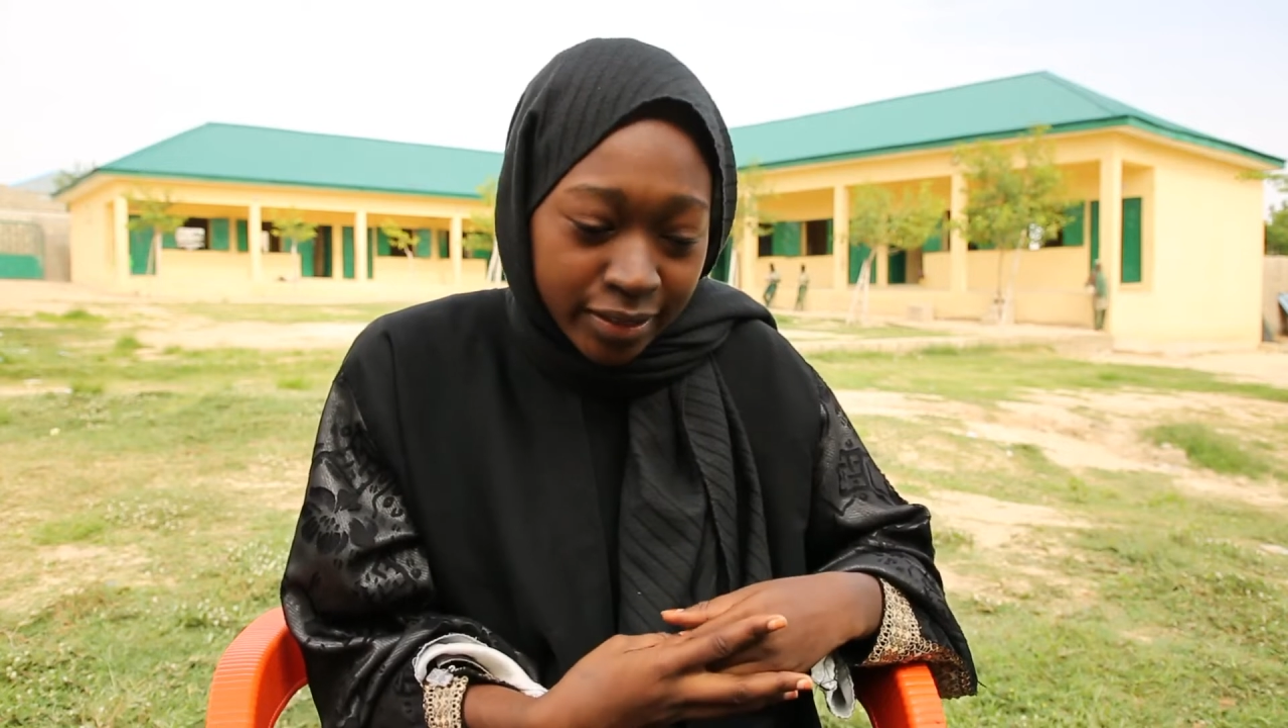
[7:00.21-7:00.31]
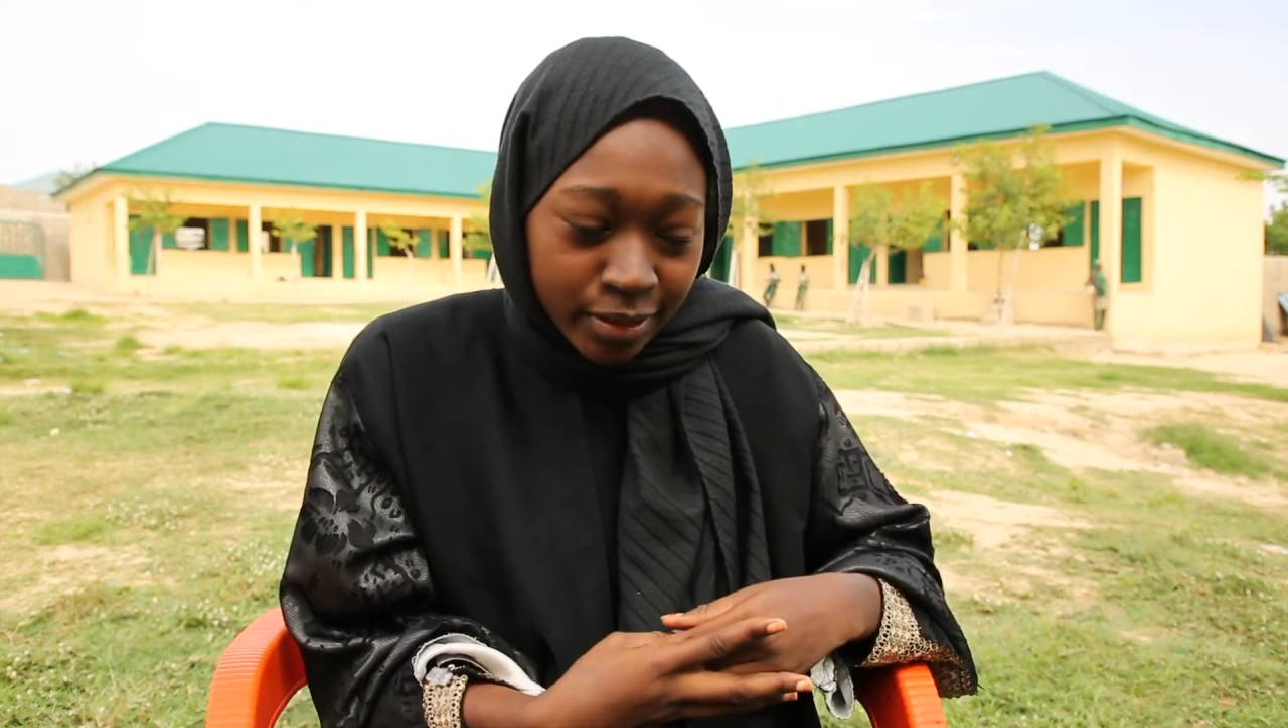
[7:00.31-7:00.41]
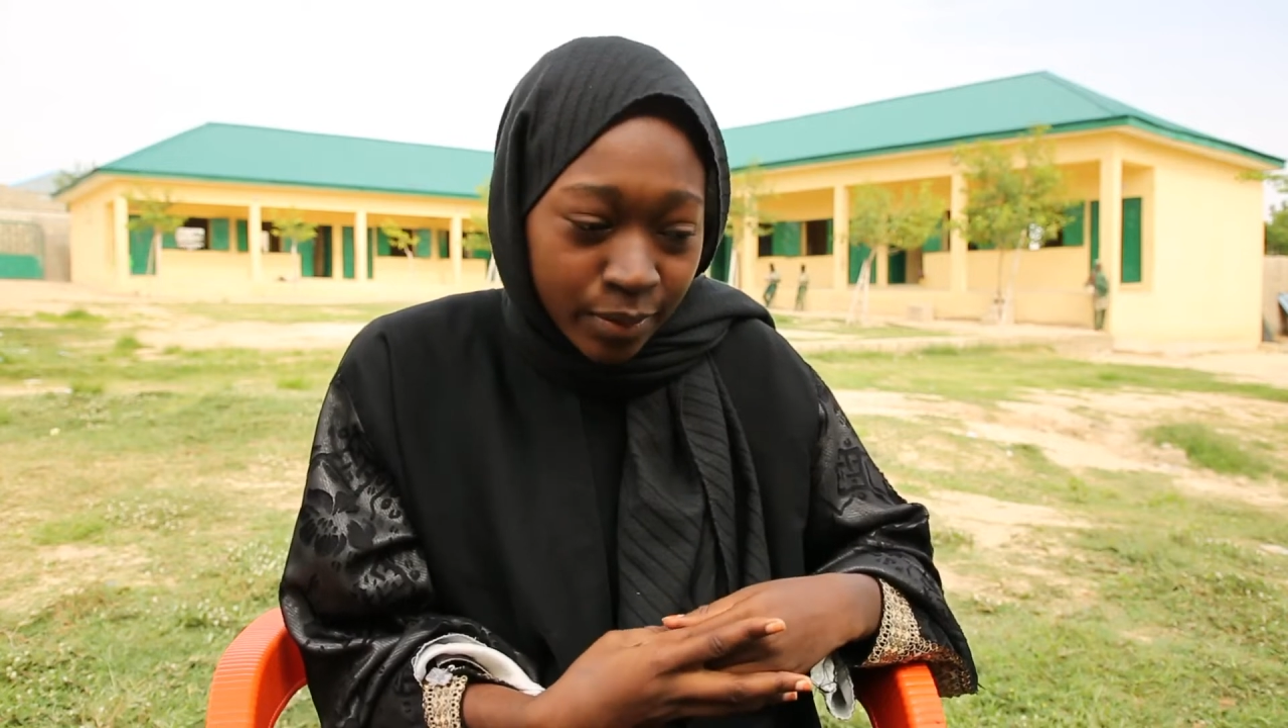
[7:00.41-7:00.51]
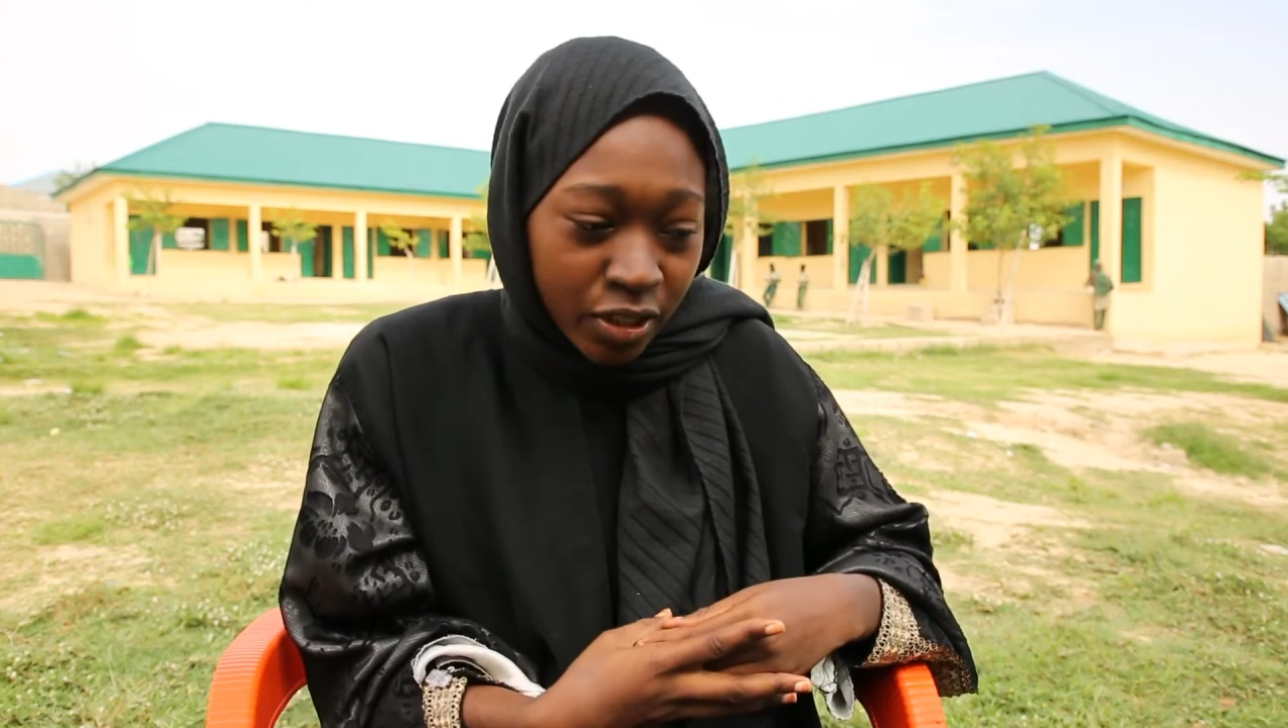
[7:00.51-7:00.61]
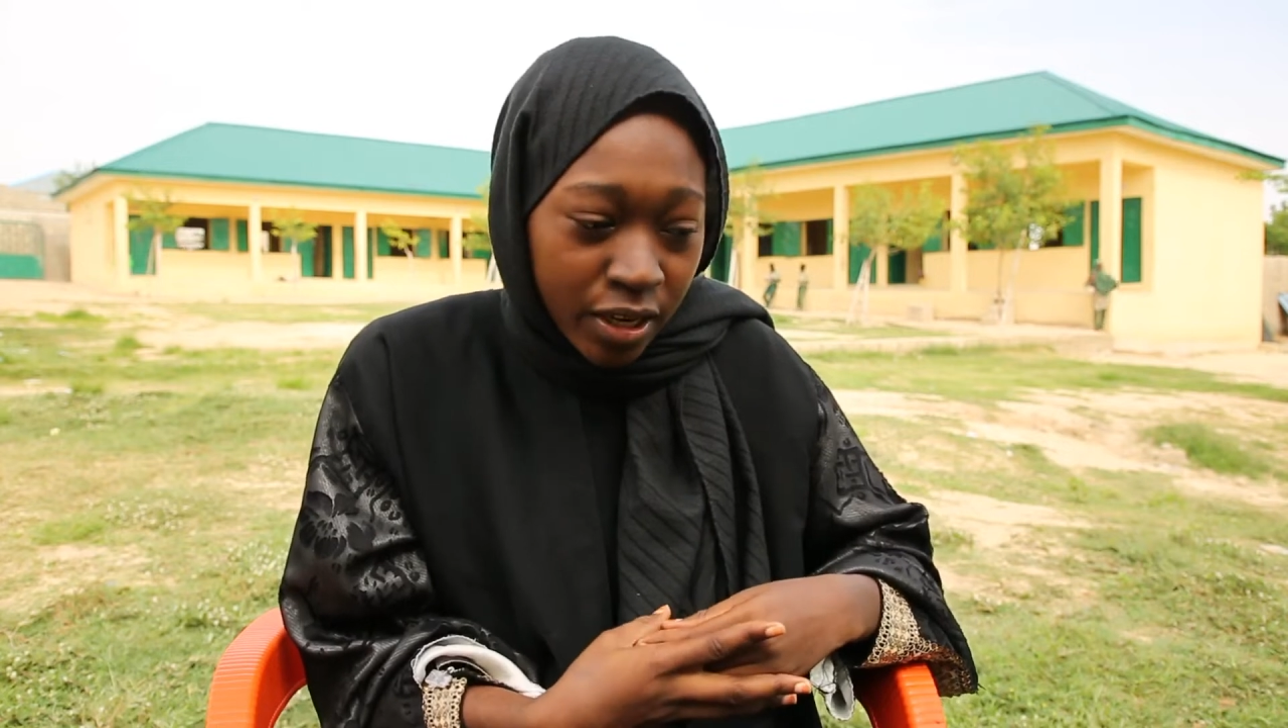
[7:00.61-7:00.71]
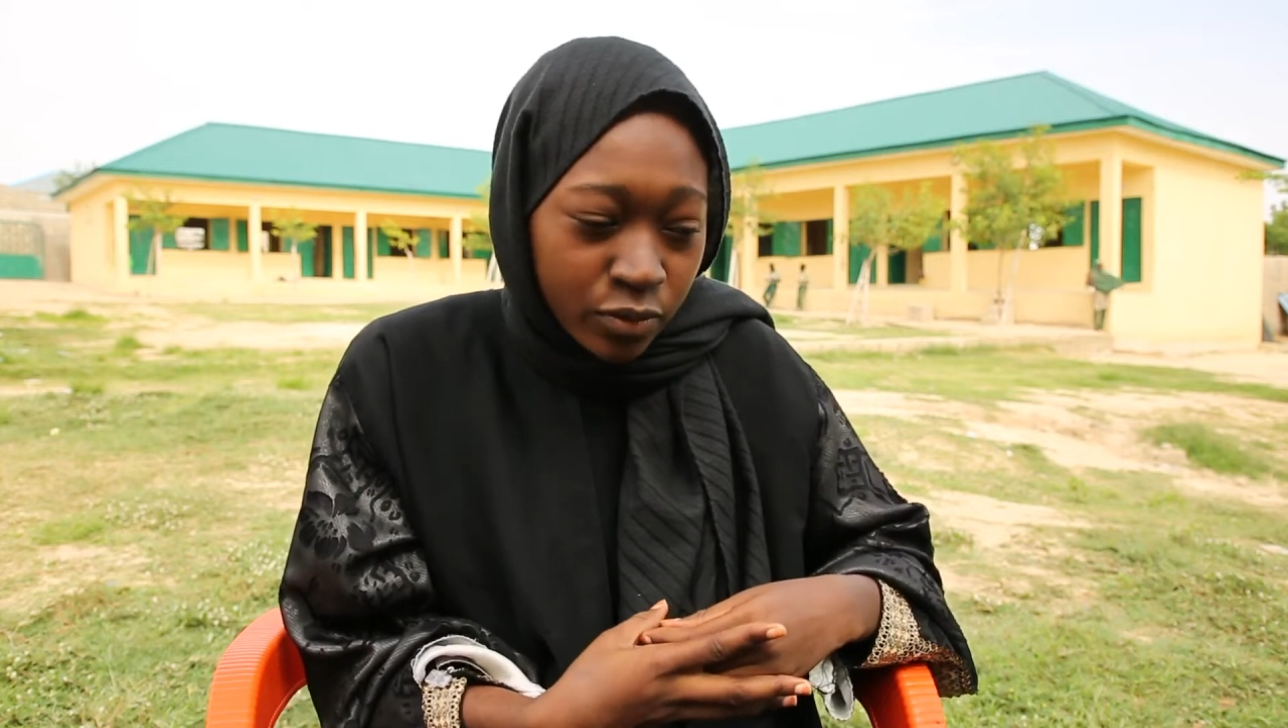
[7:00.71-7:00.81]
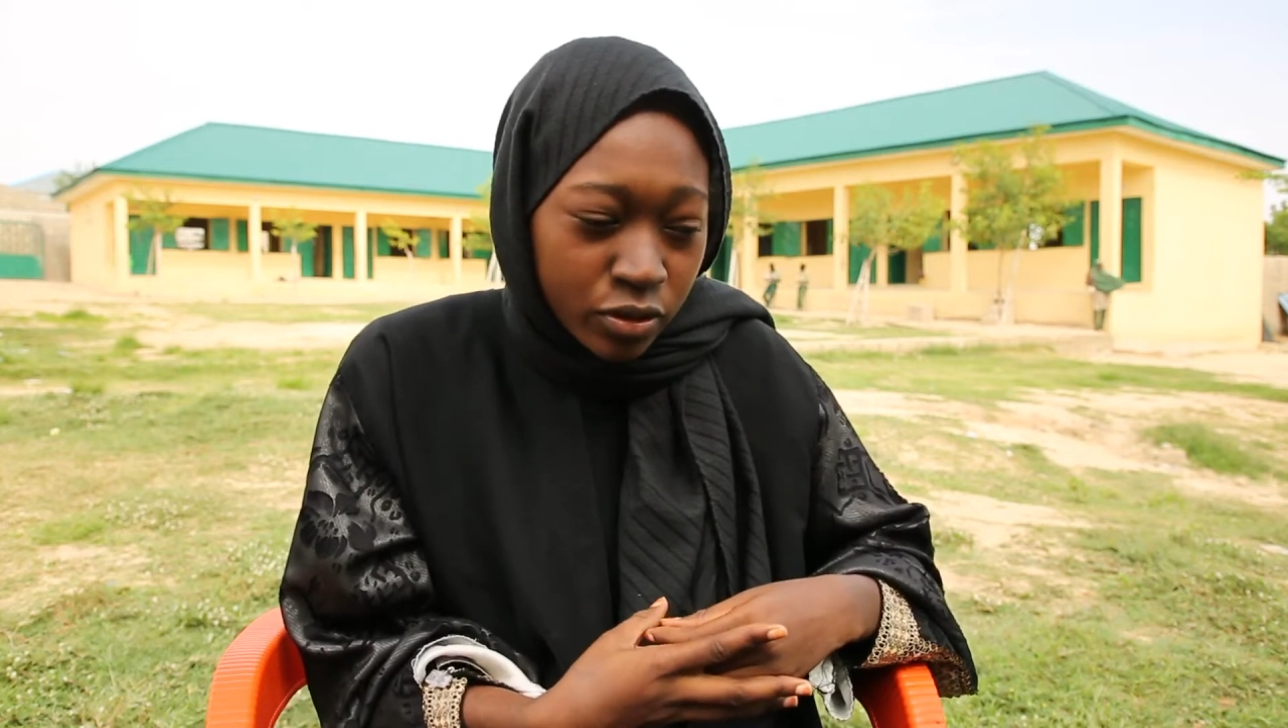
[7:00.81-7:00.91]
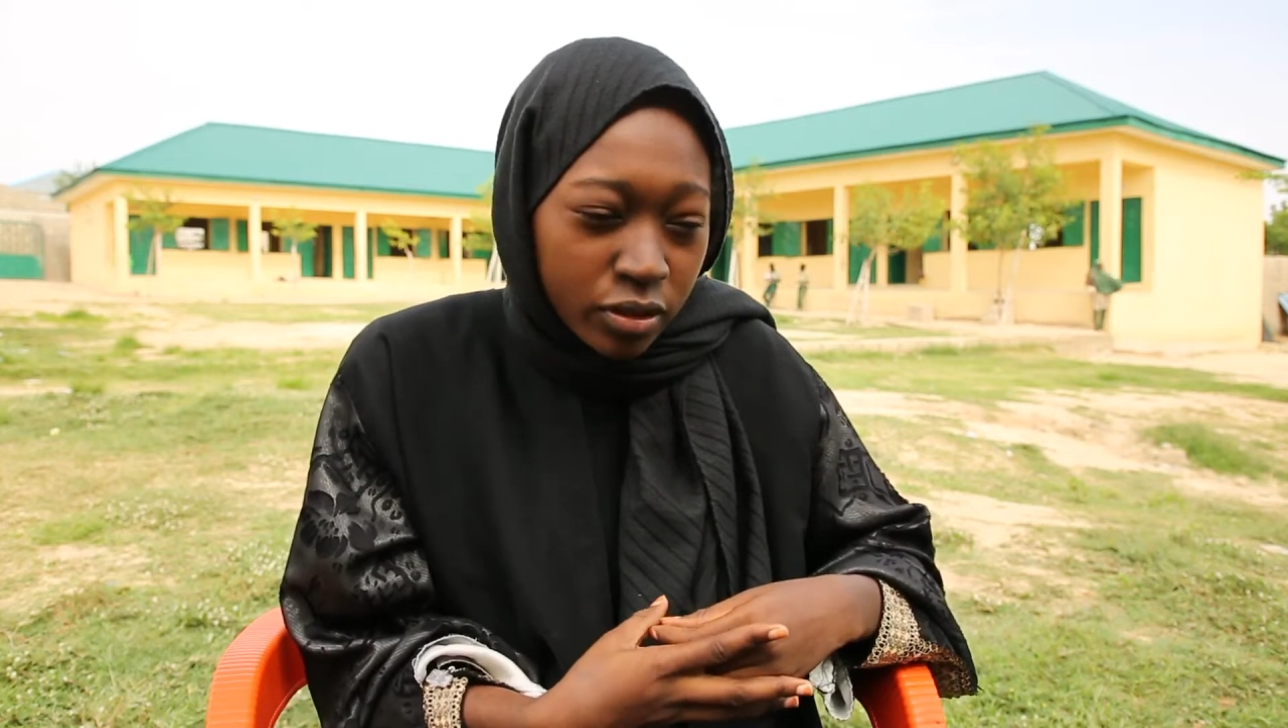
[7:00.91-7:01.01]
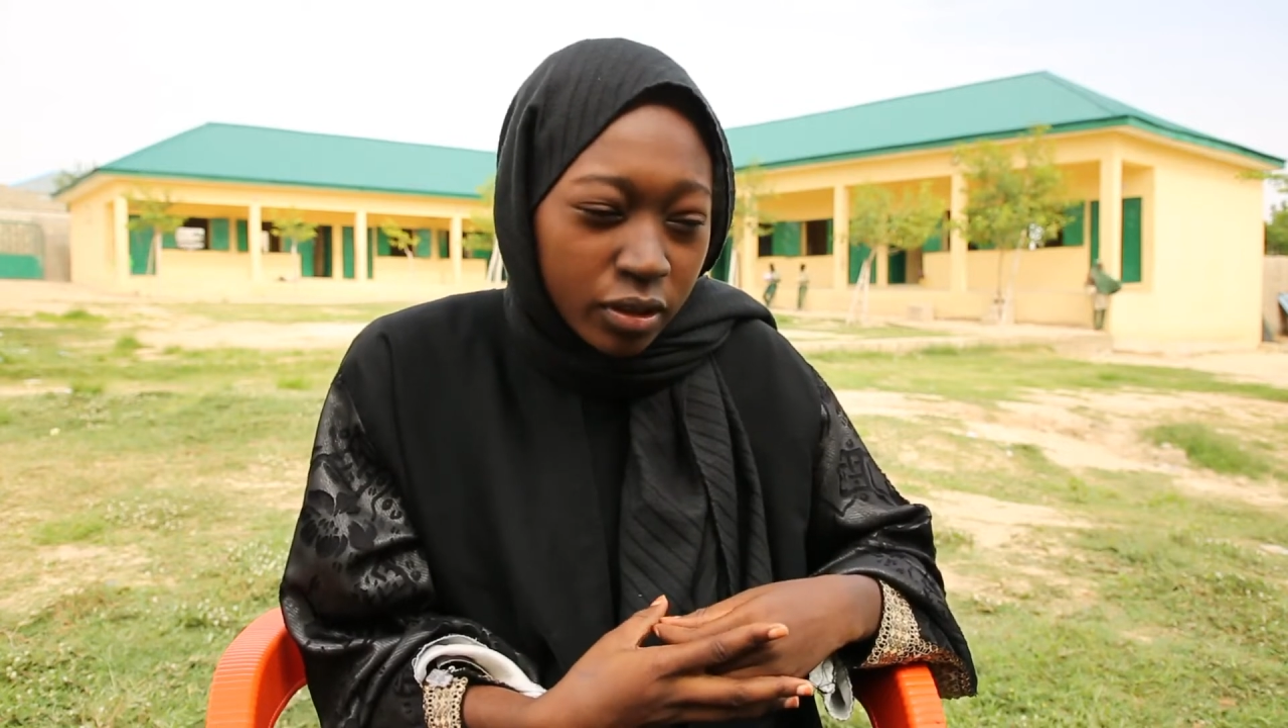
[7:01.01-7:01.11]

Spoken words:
sometimes